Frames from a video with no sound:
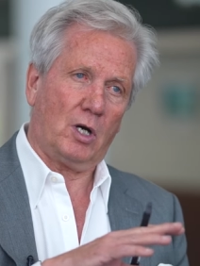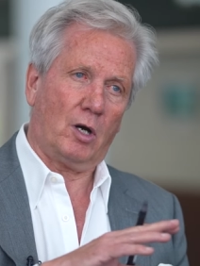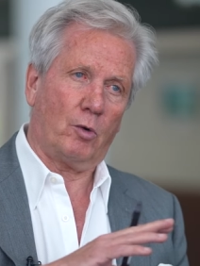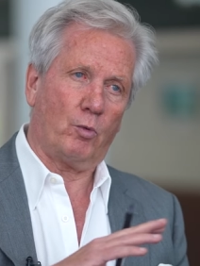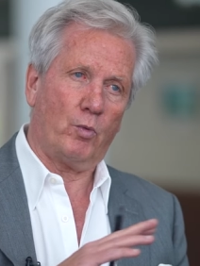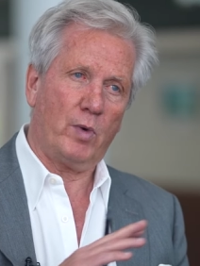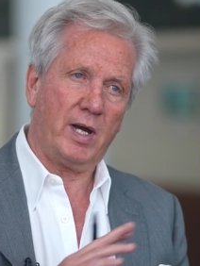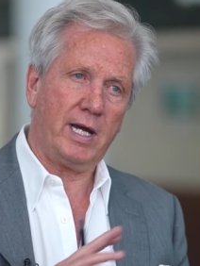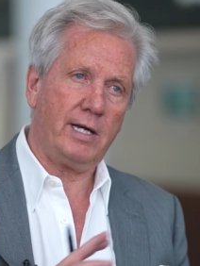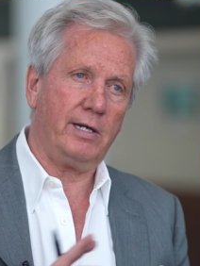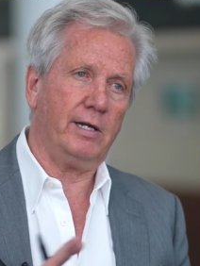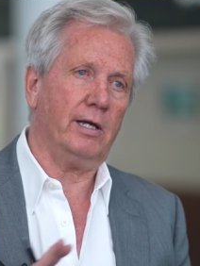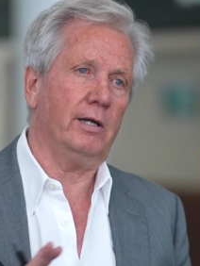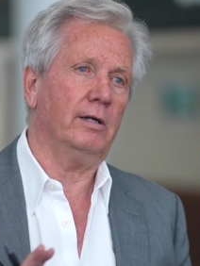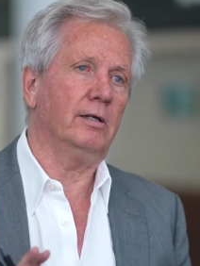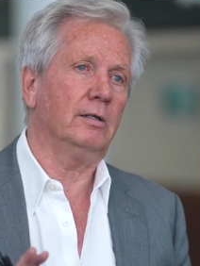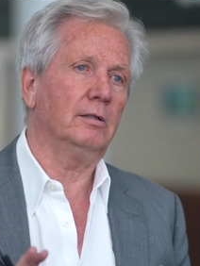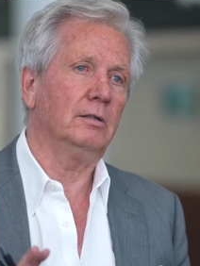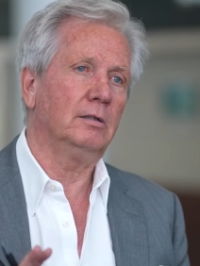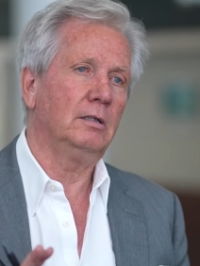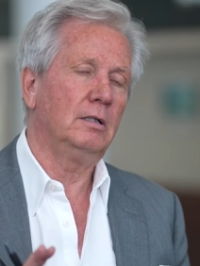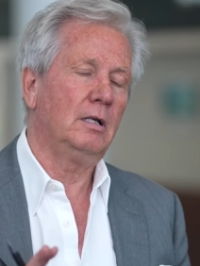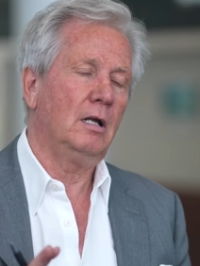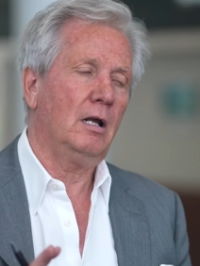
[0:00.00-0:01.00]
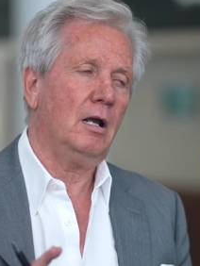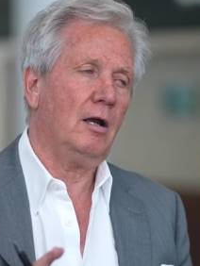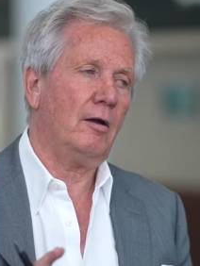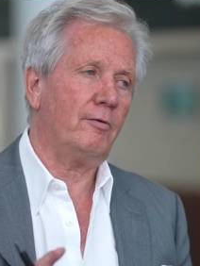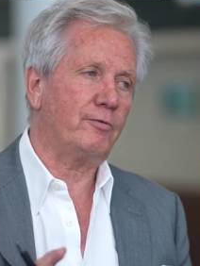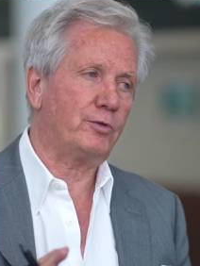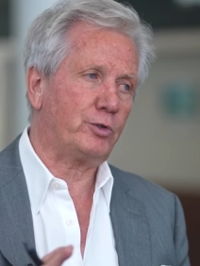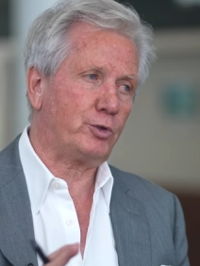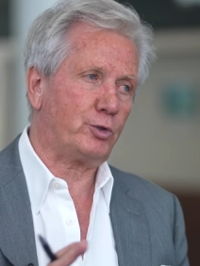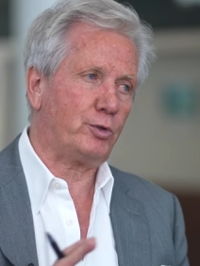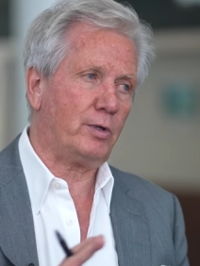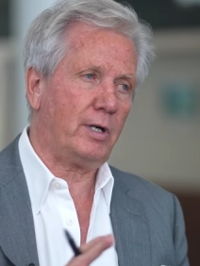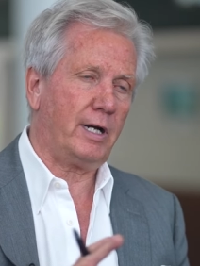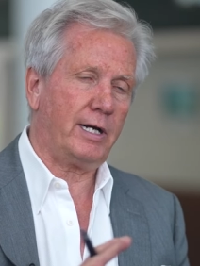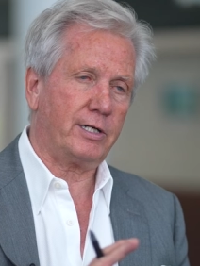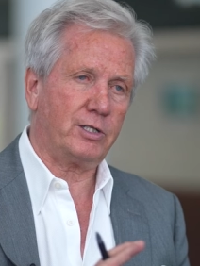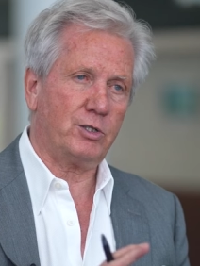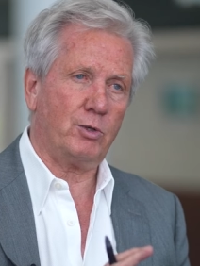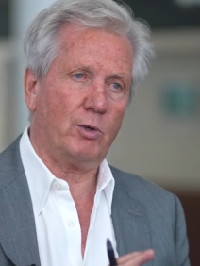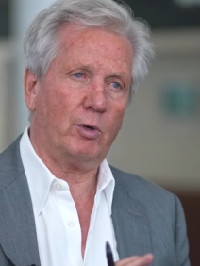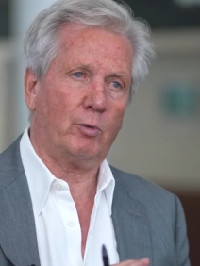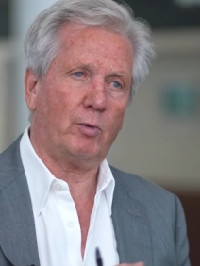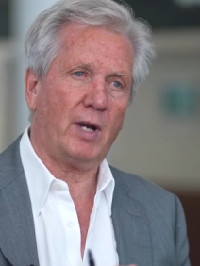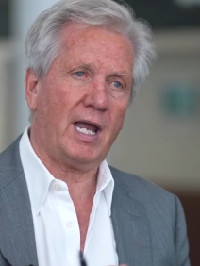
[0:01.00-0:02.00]
arena of trying
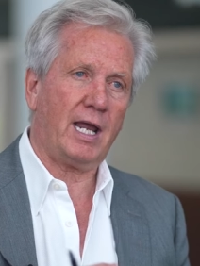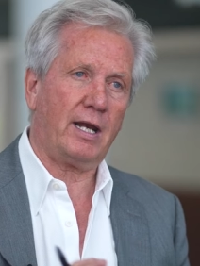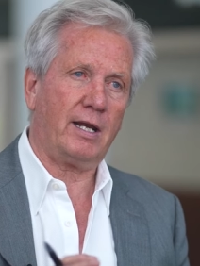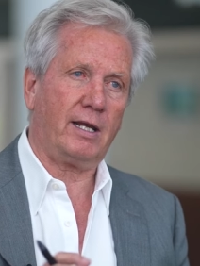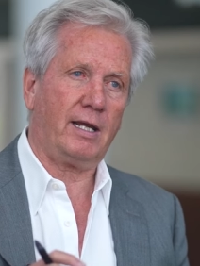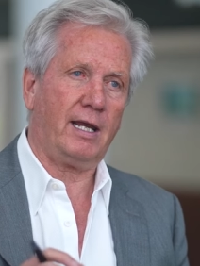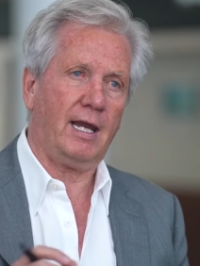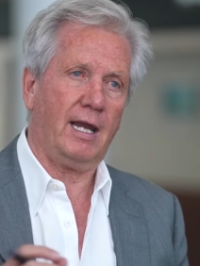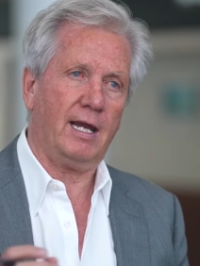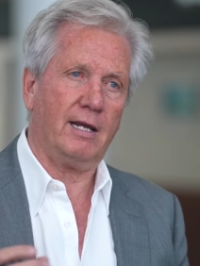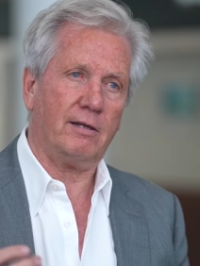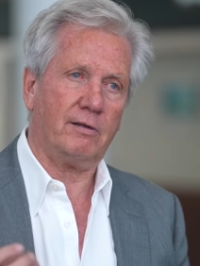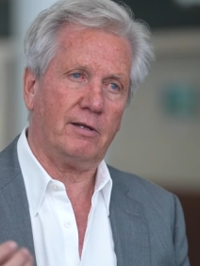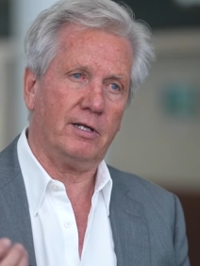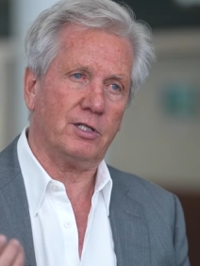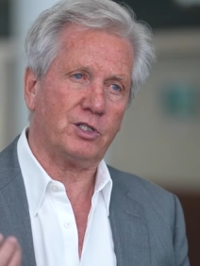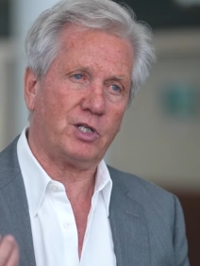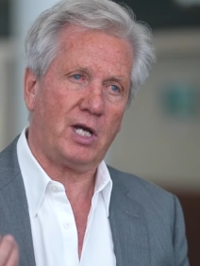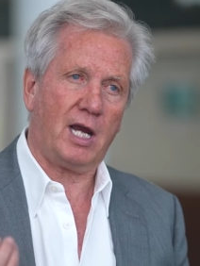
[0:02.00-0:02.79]
to eradicate this